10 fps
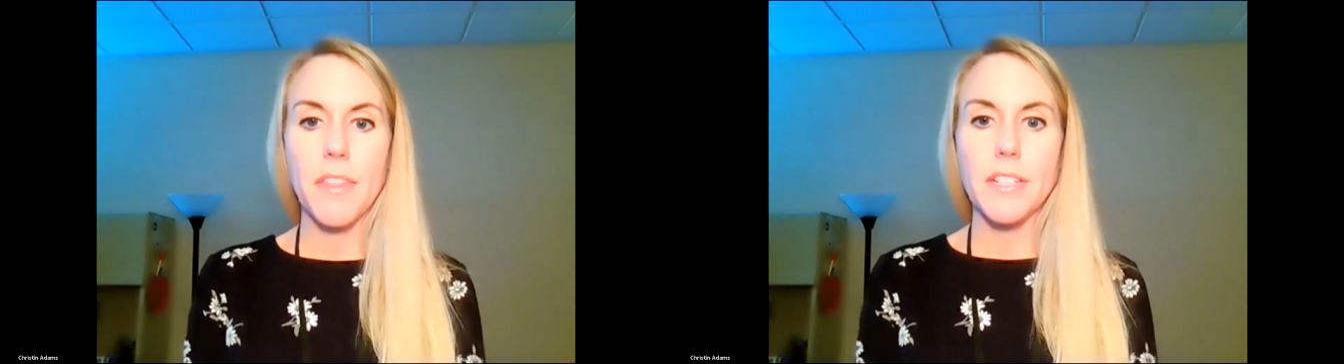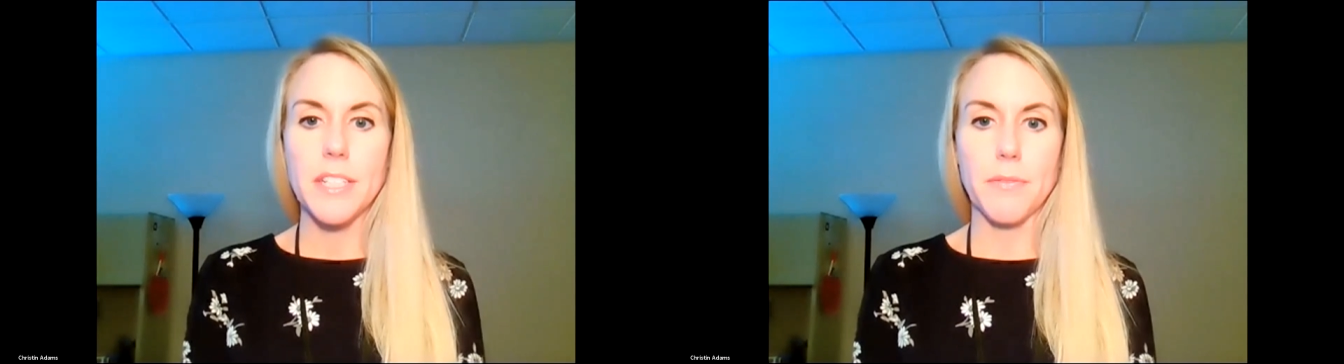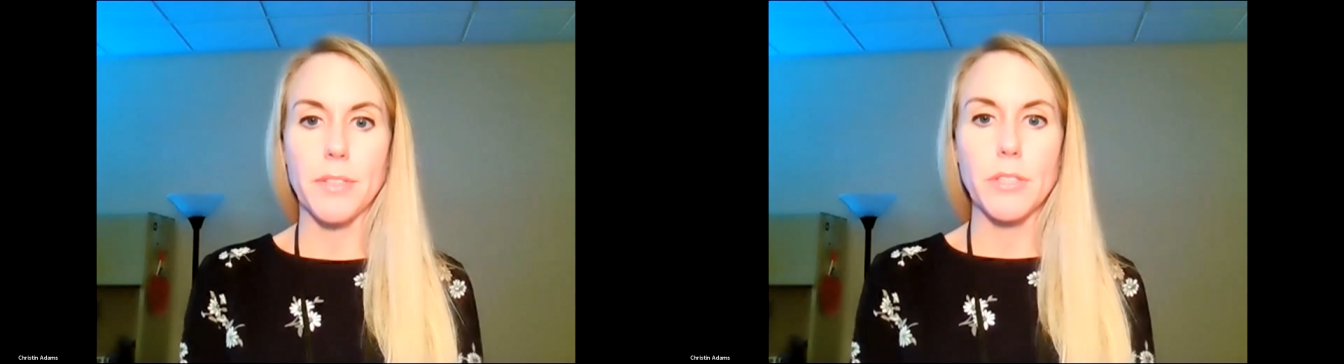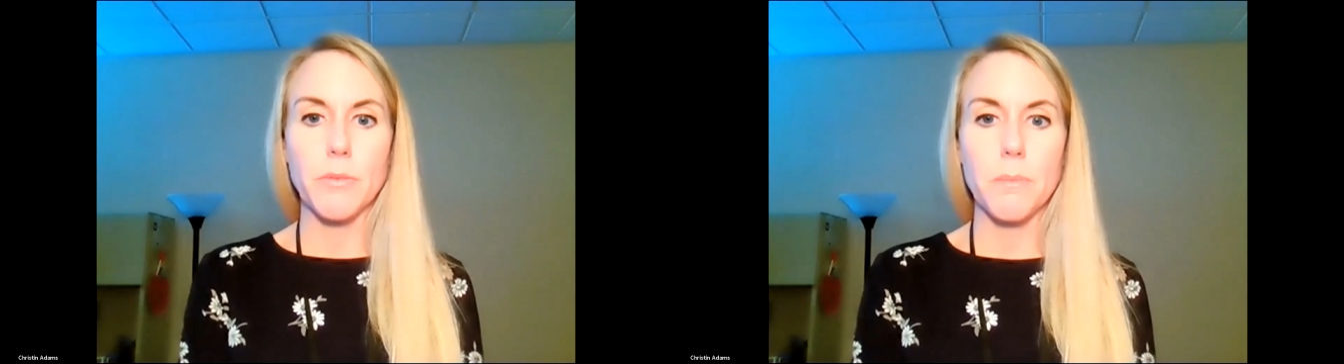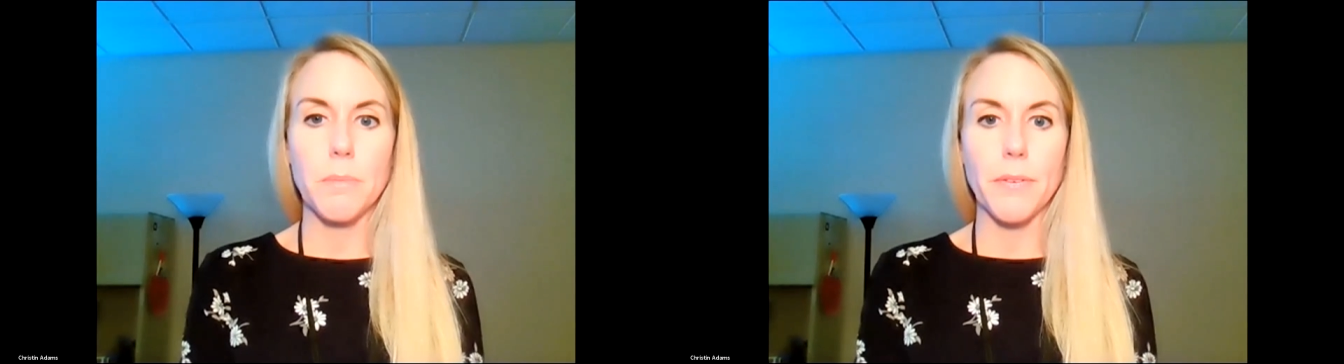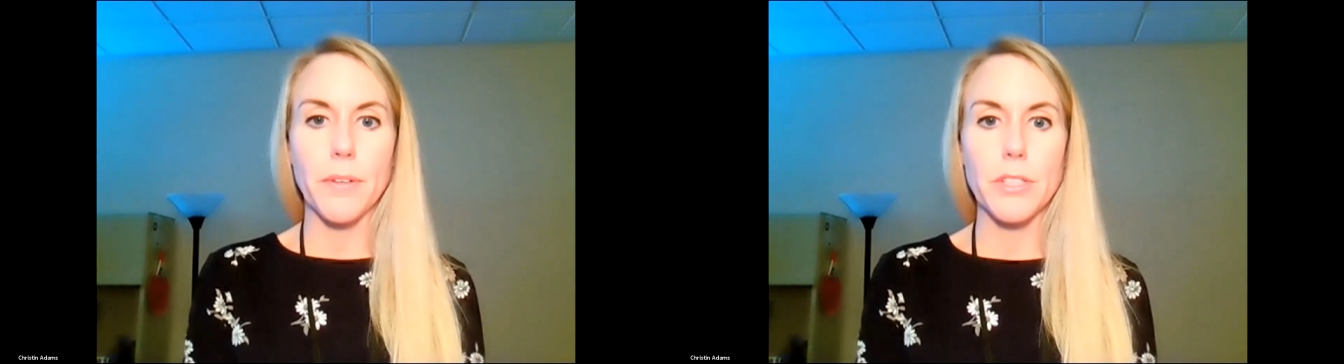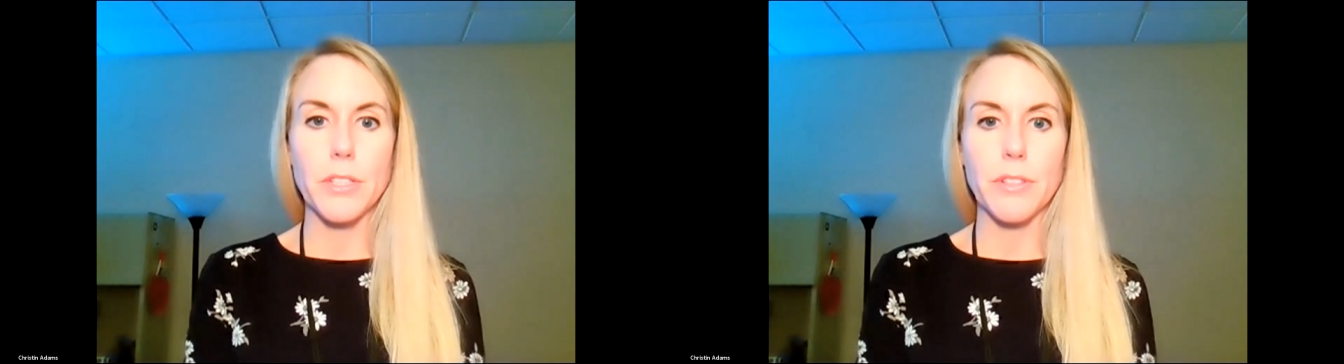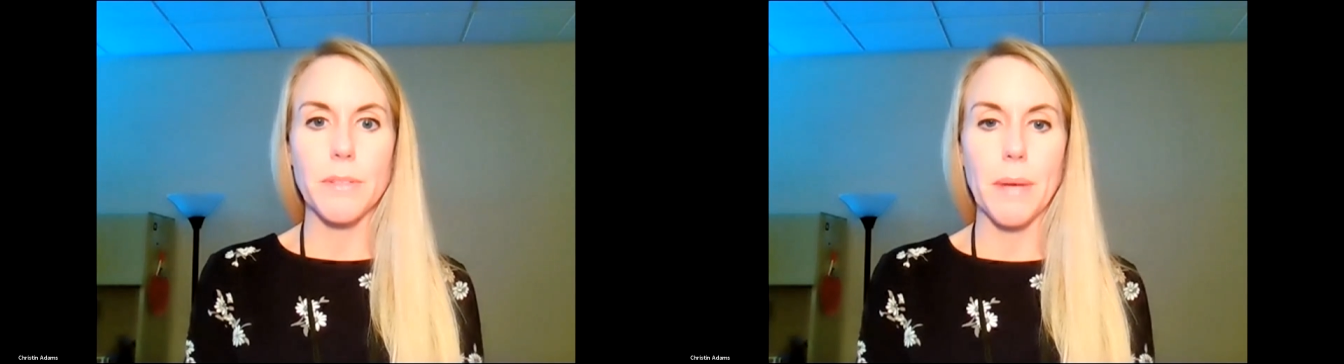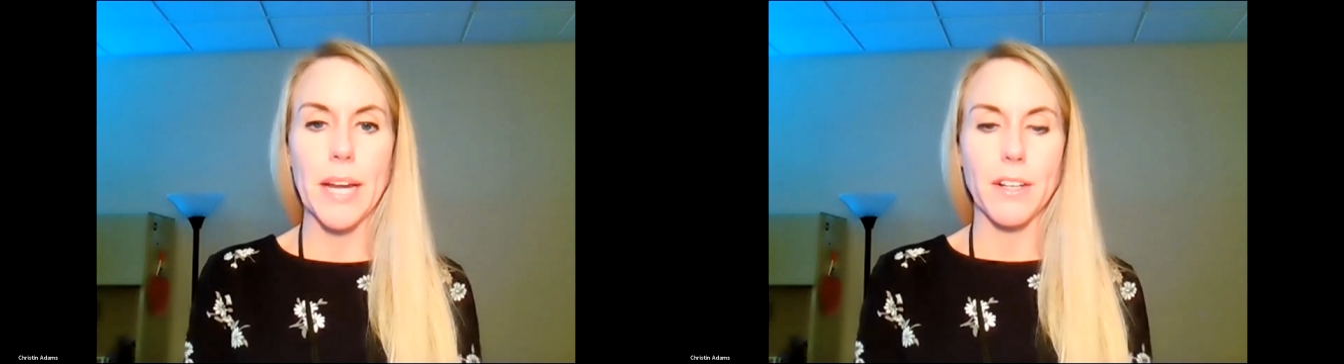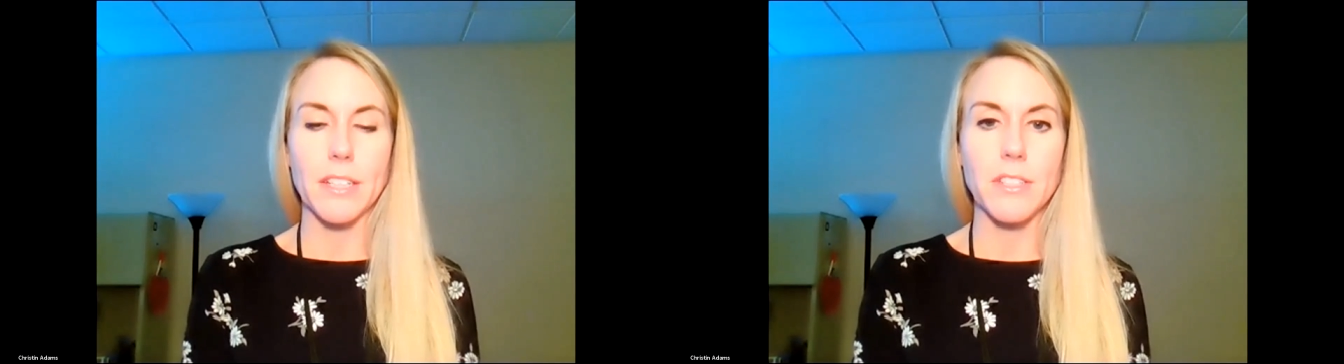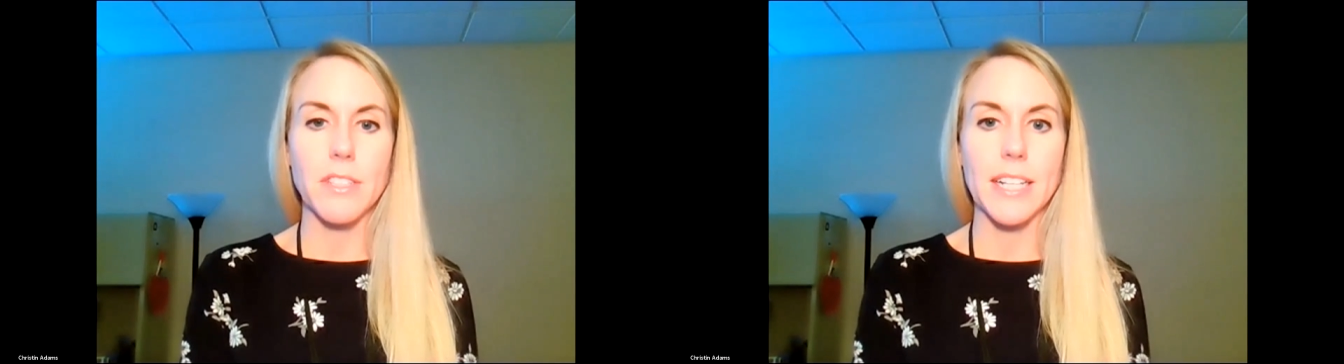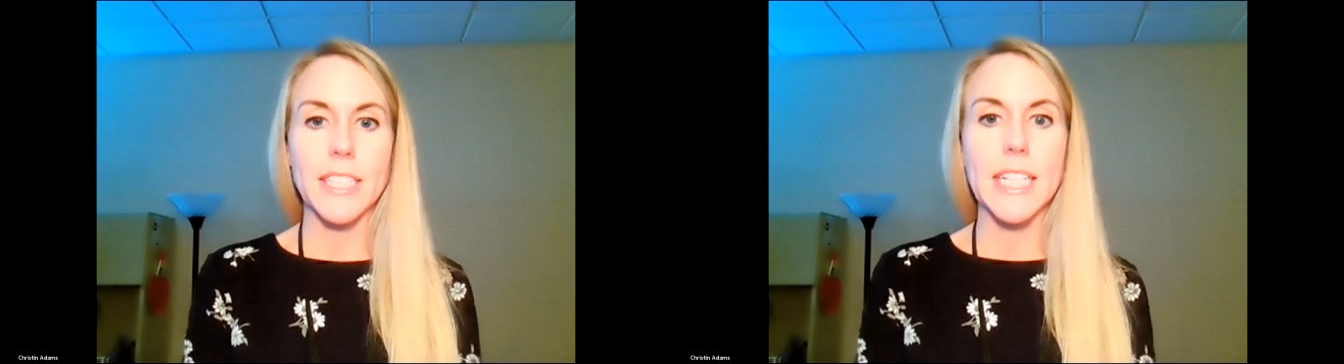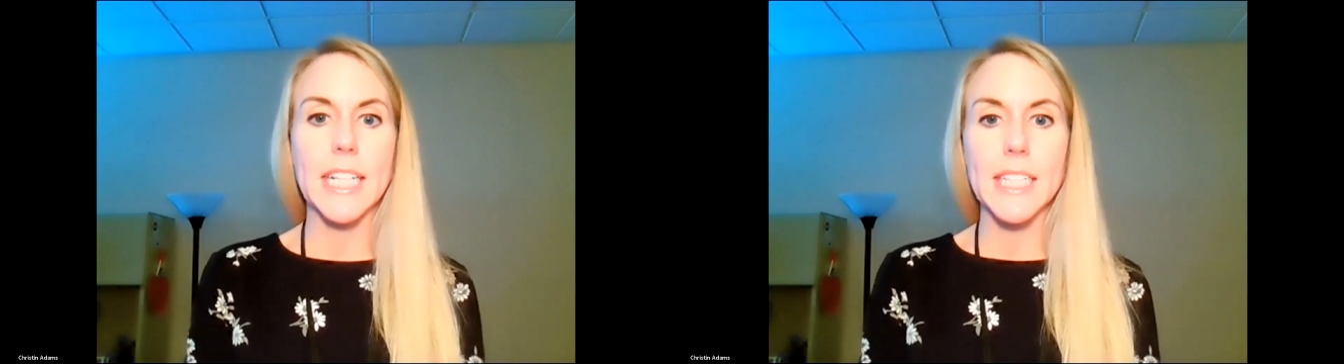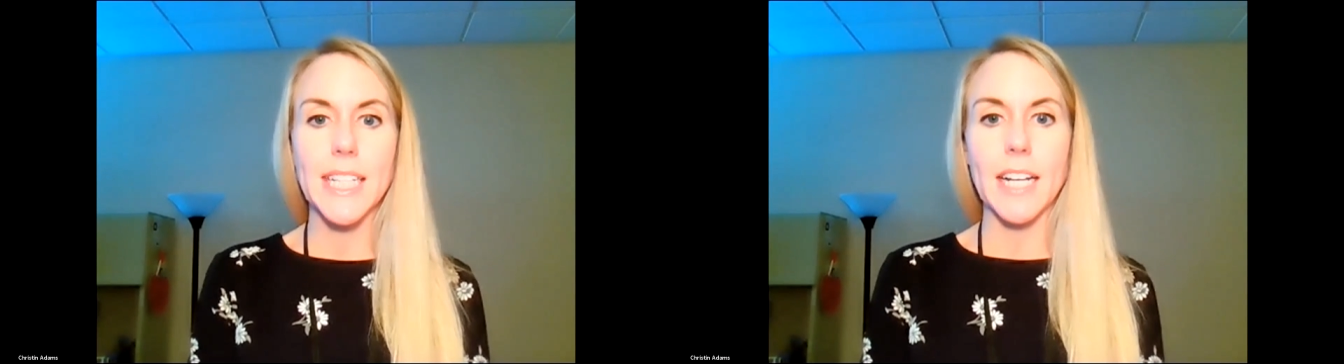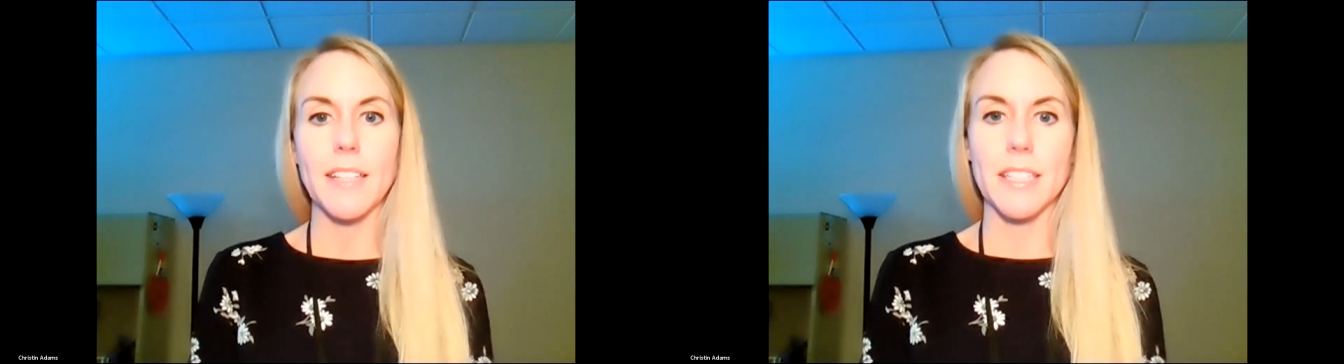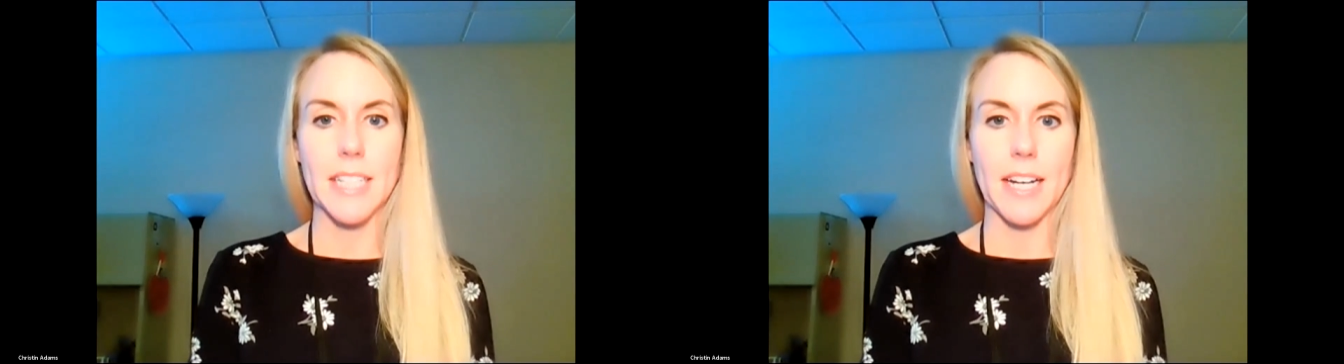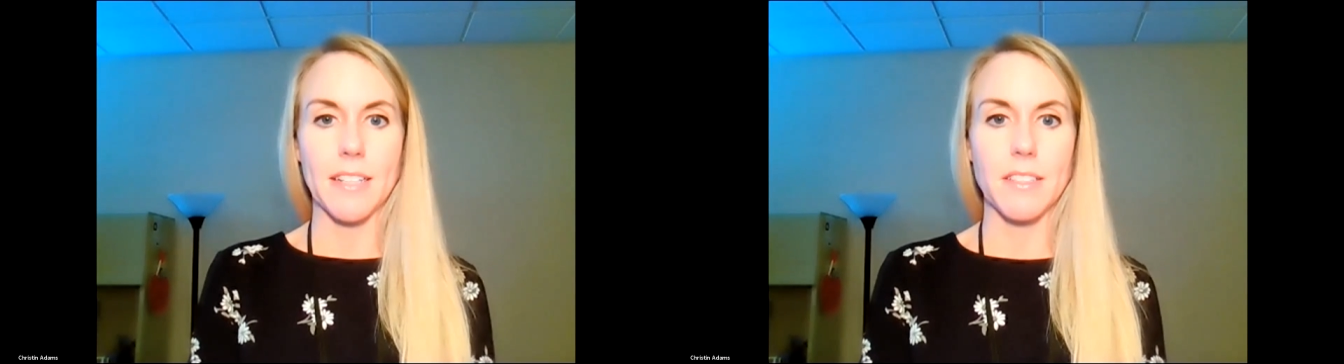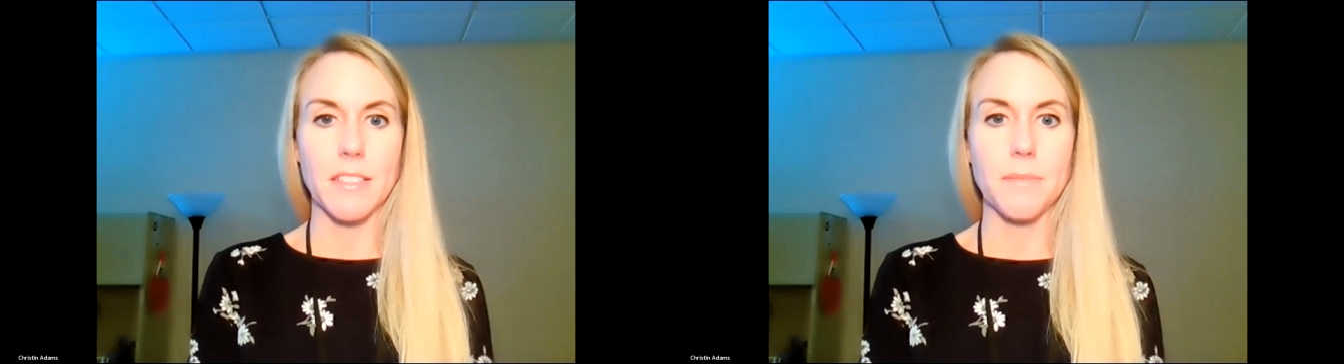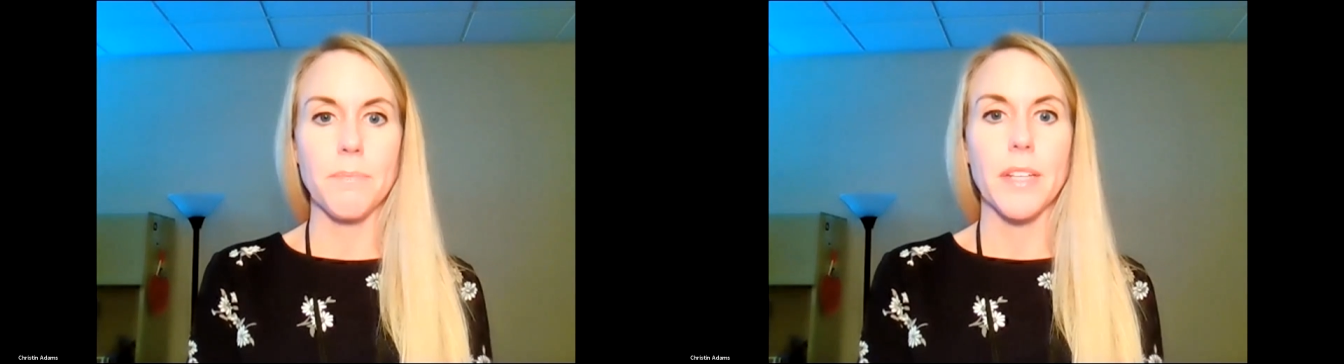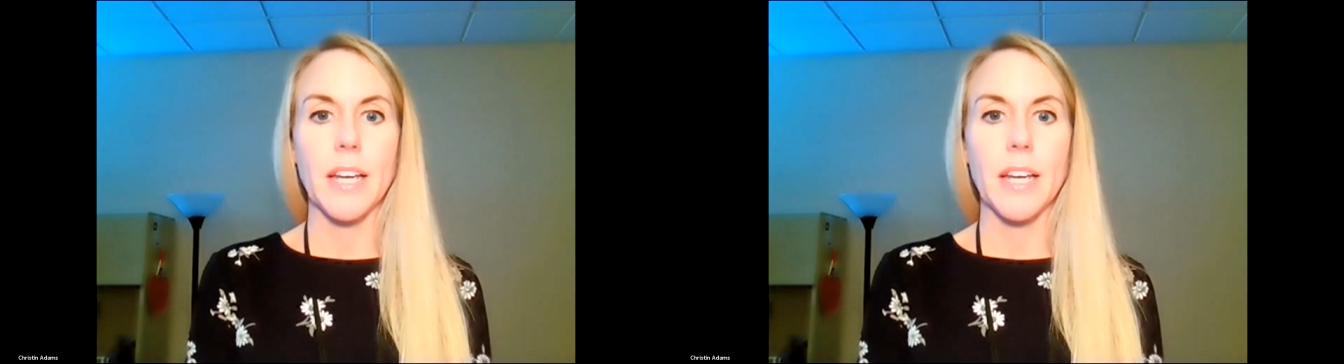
The difference would be for parents that decline the test.